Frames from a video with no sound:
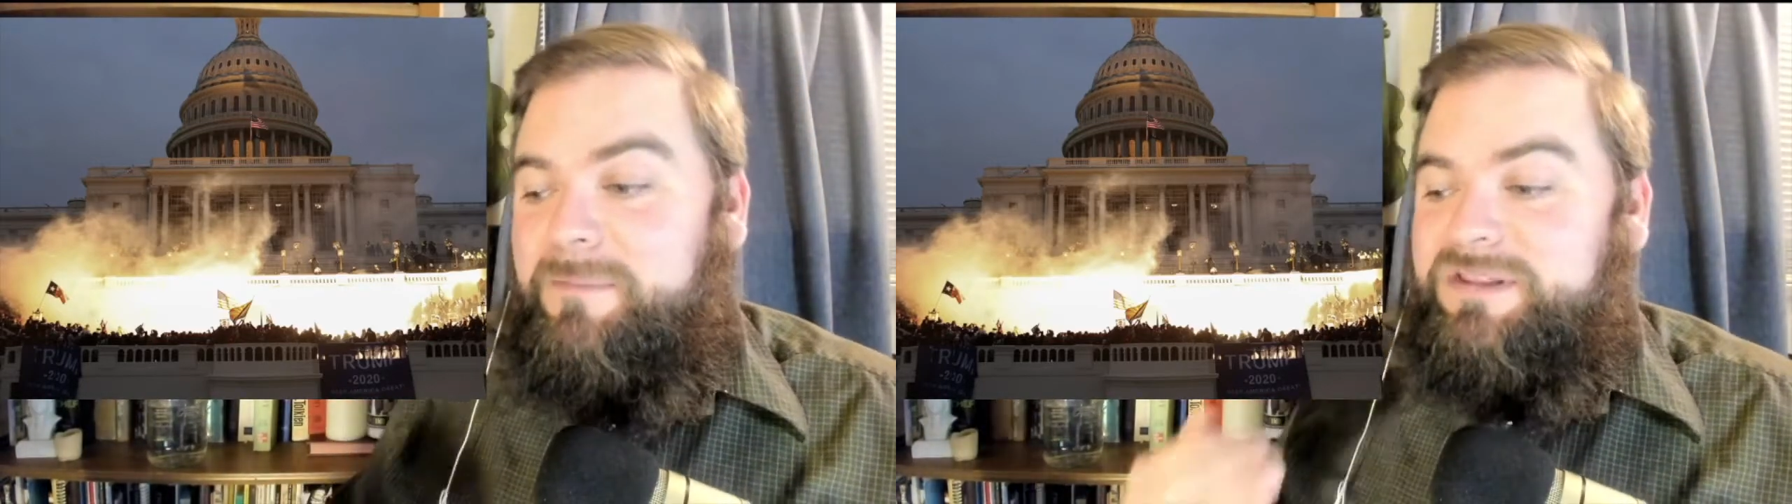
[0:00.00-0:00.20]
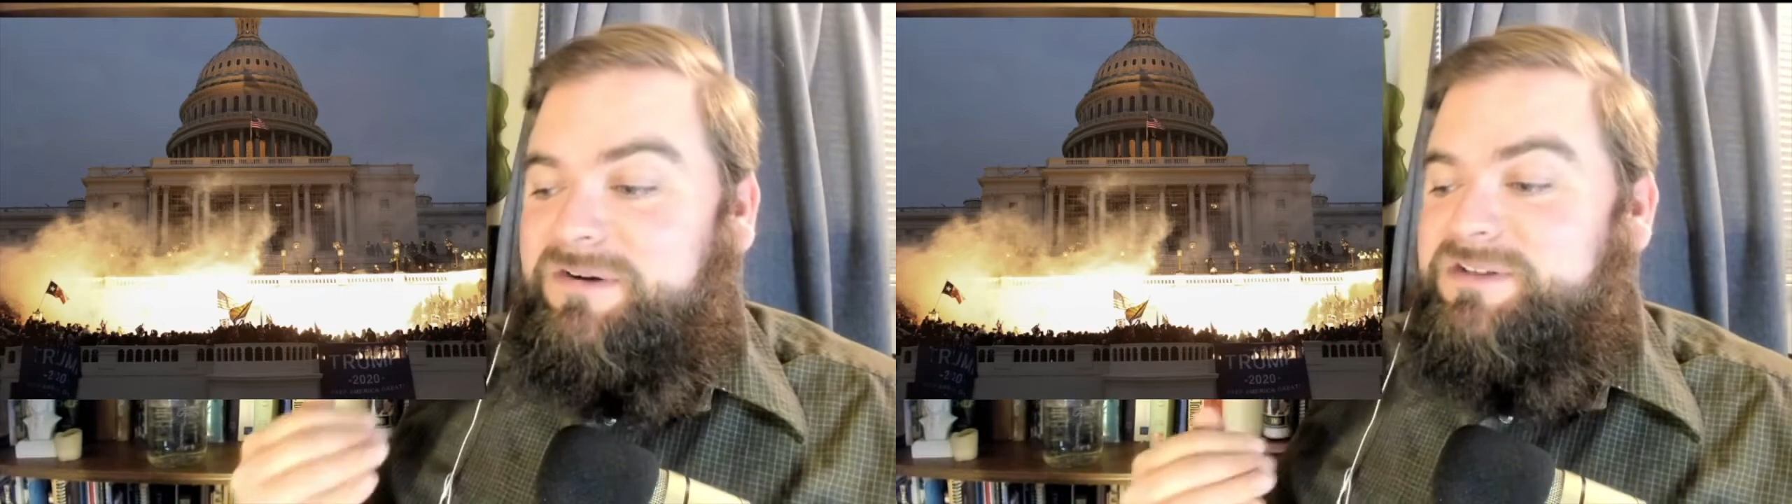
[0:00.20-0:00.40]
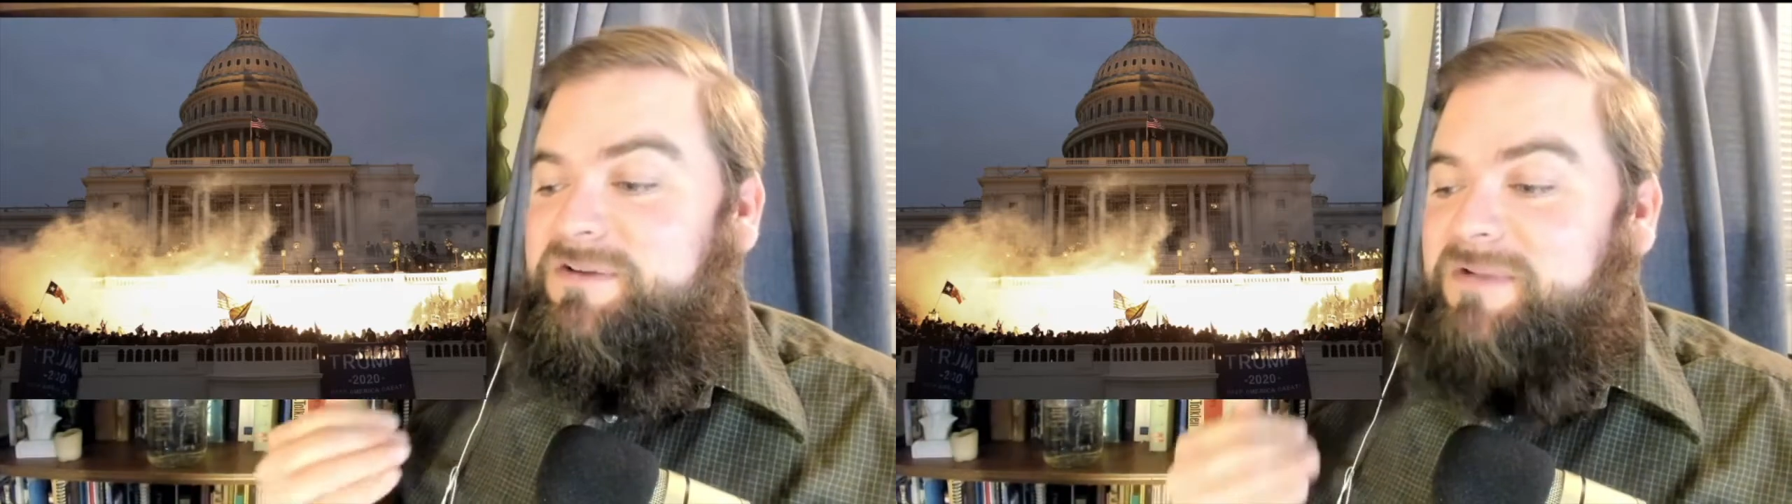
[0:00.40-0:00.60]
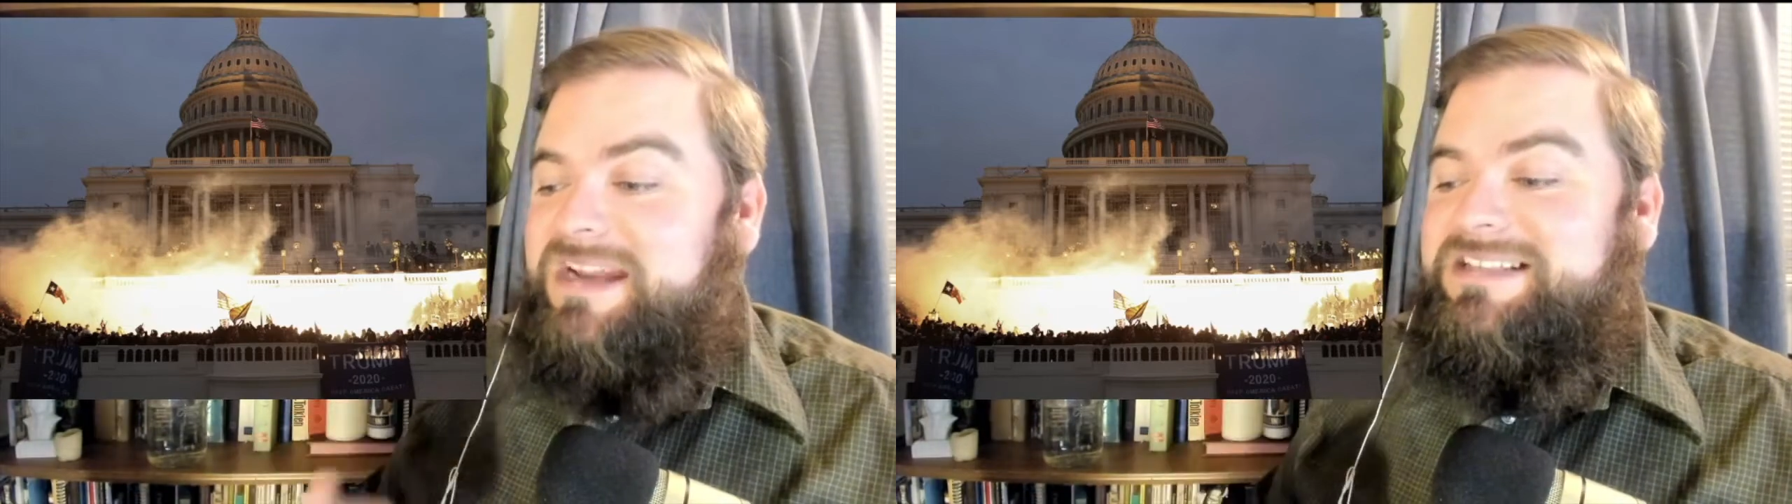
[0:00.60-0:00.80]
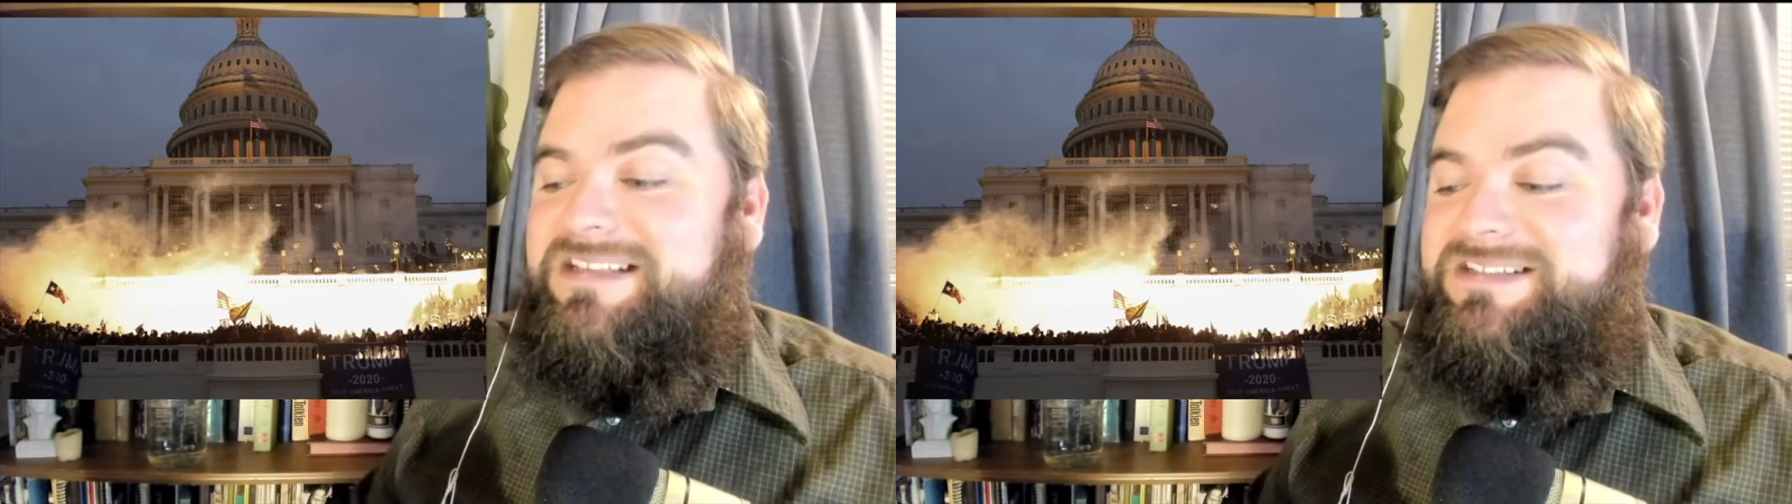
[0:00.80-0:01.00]
but there is a
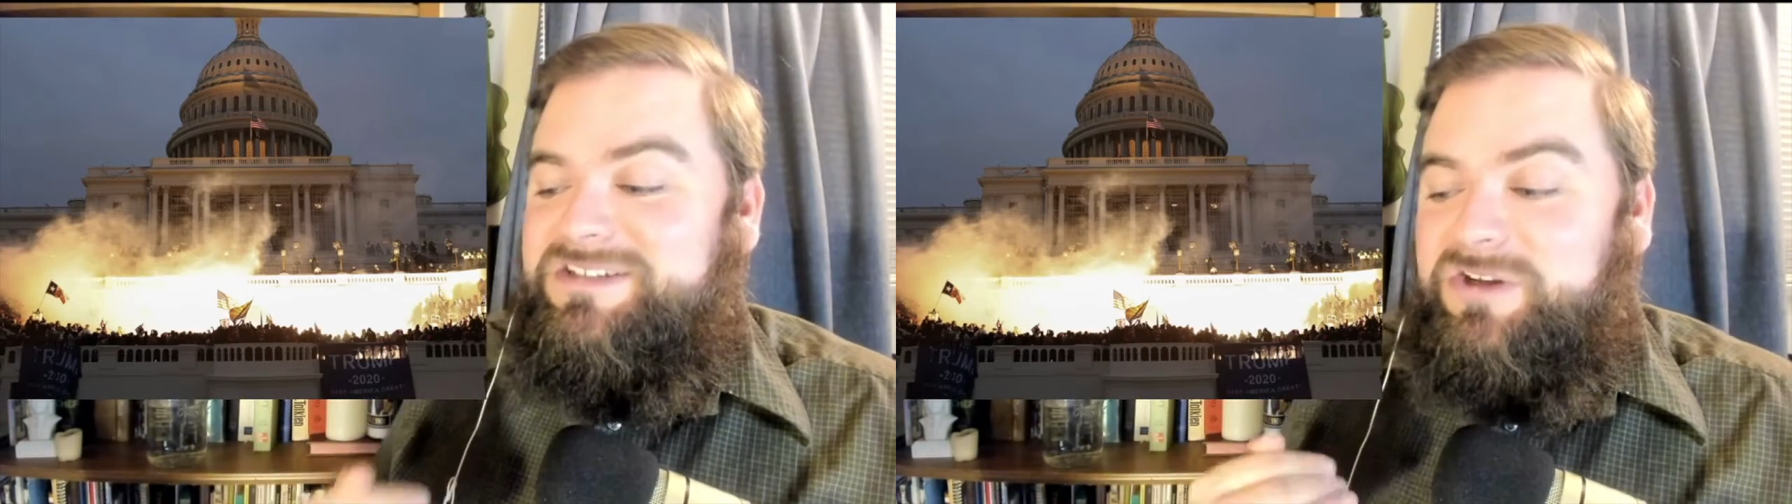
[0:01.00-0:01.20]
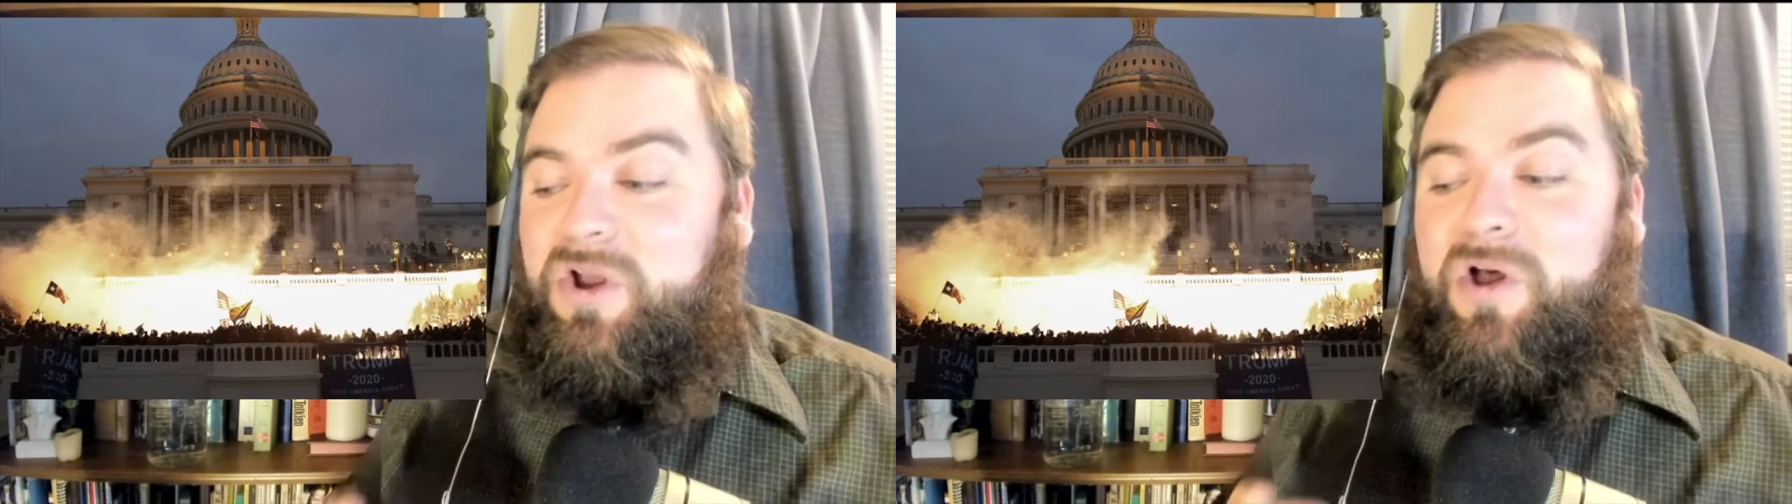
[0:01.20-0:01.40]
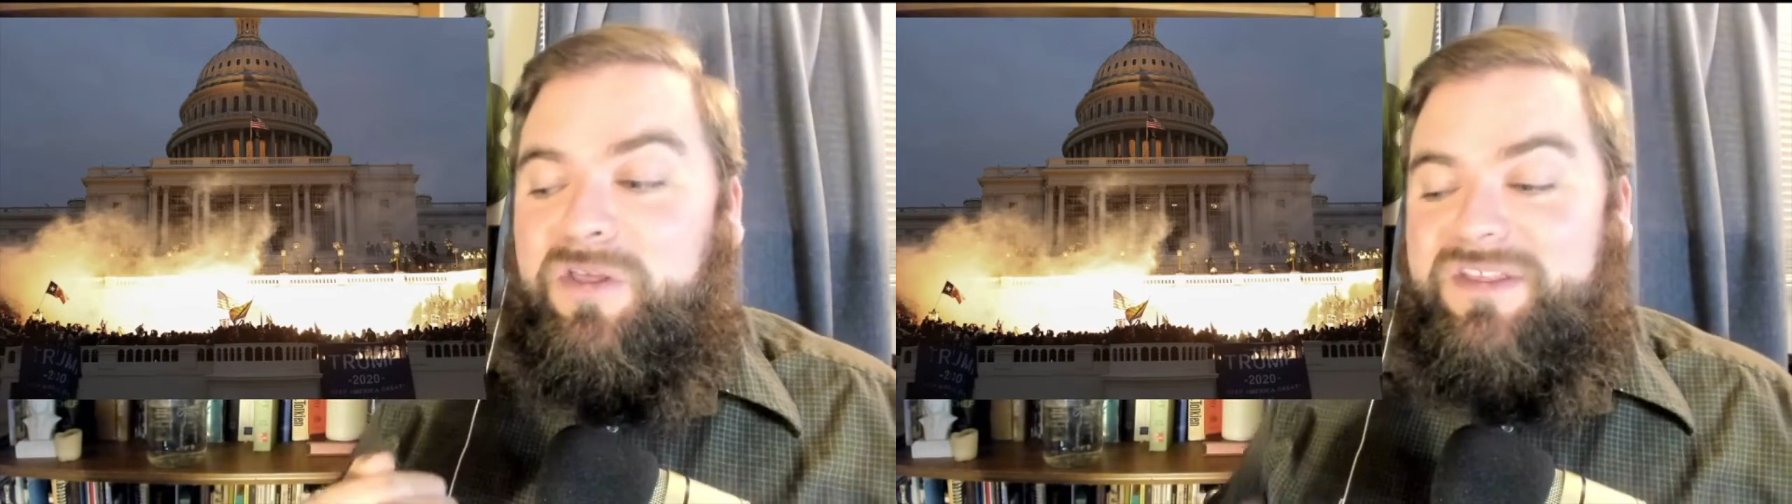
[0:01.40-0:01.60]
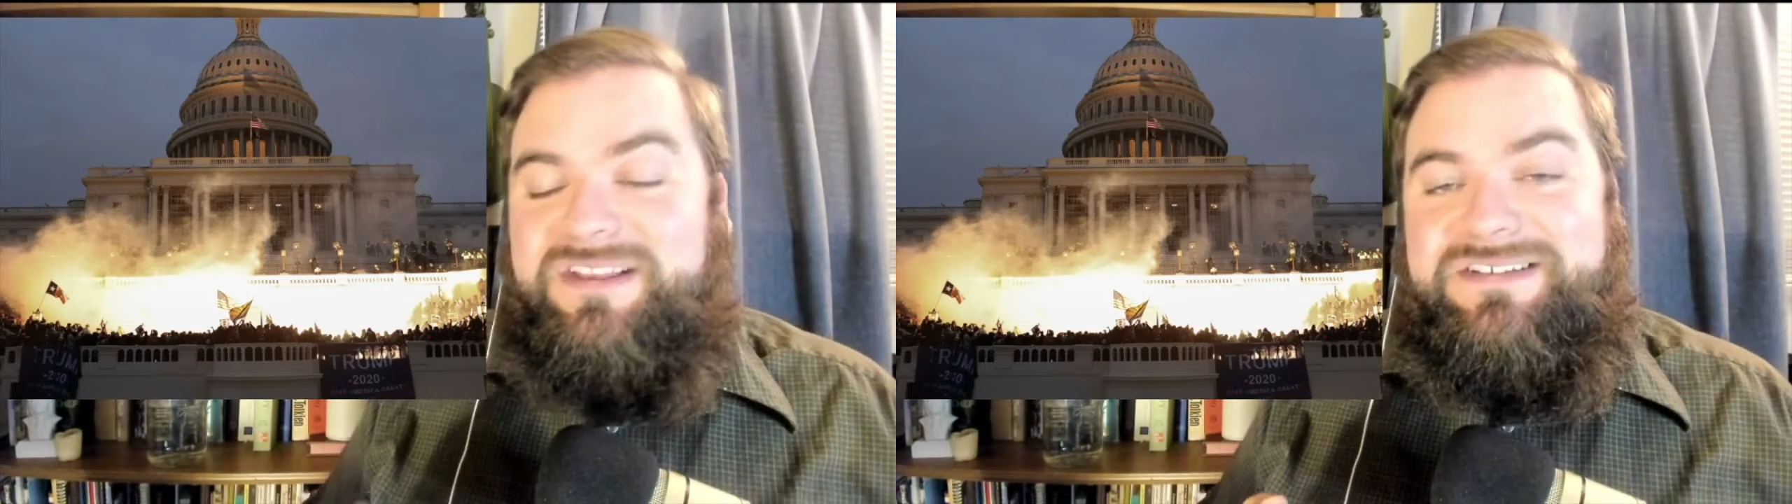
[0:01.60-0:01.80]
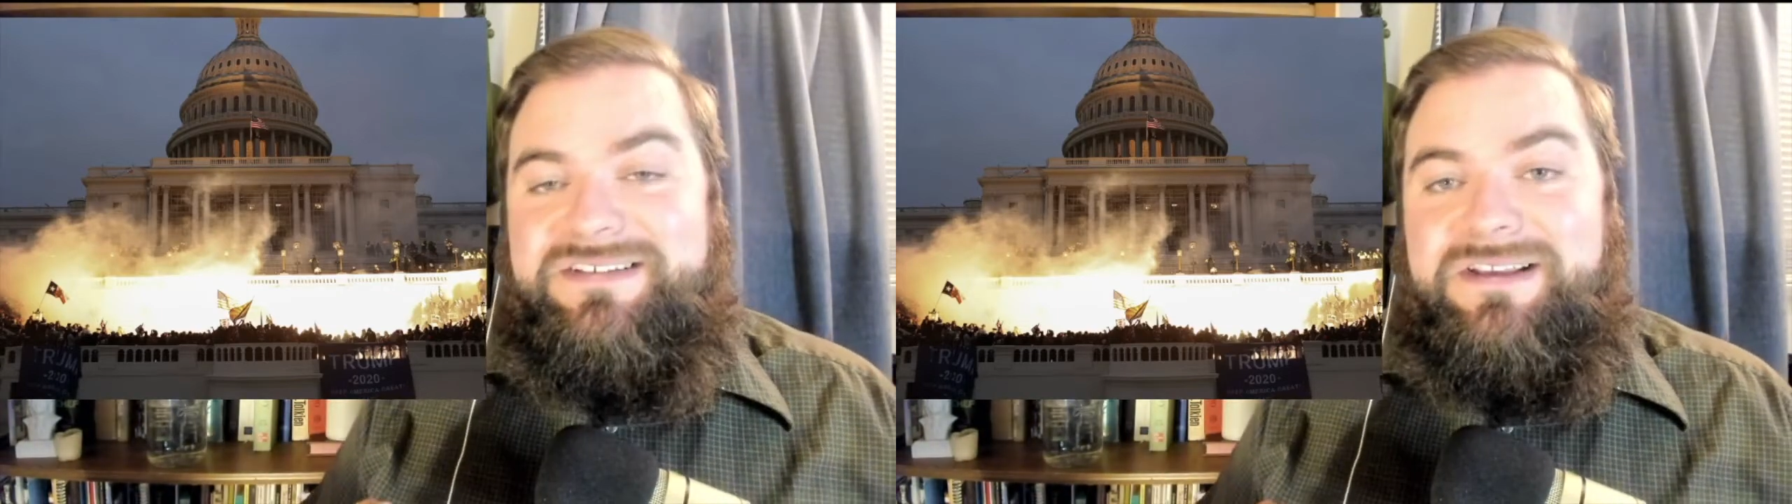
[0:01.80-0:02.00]
reticence to call
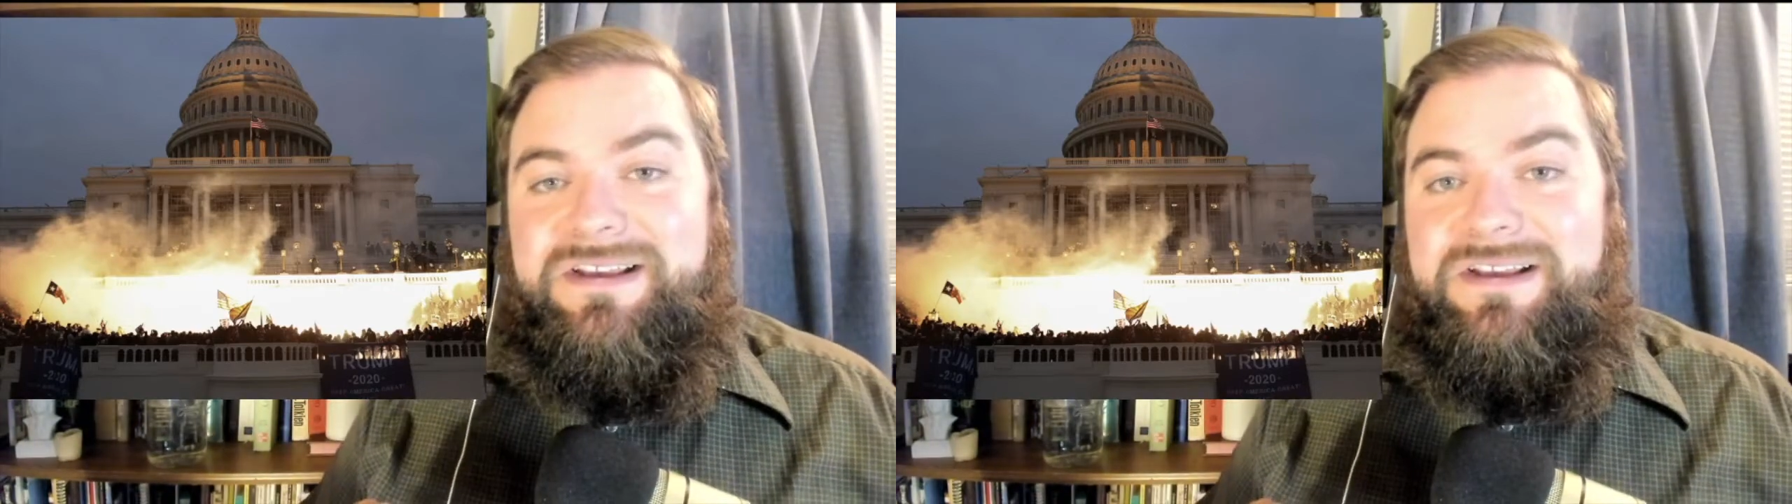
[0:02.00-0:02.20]
this